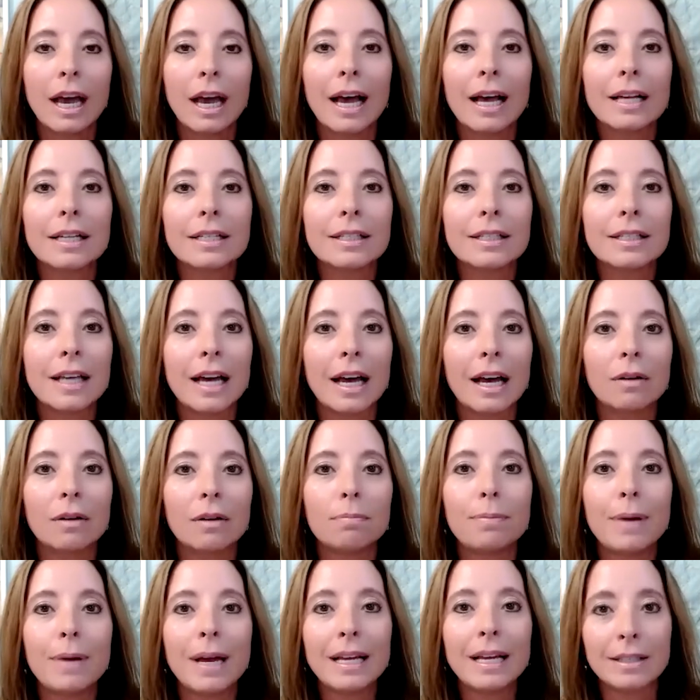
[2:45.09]
as
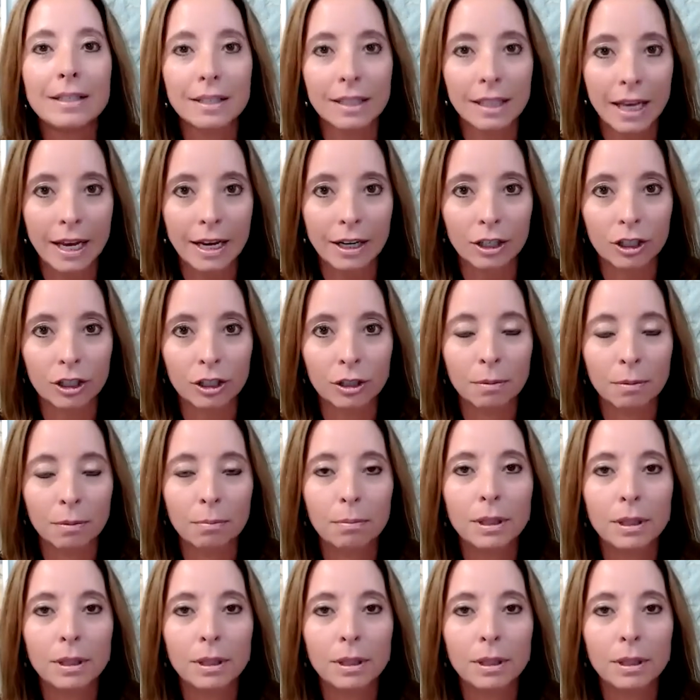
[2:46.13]
that base layer.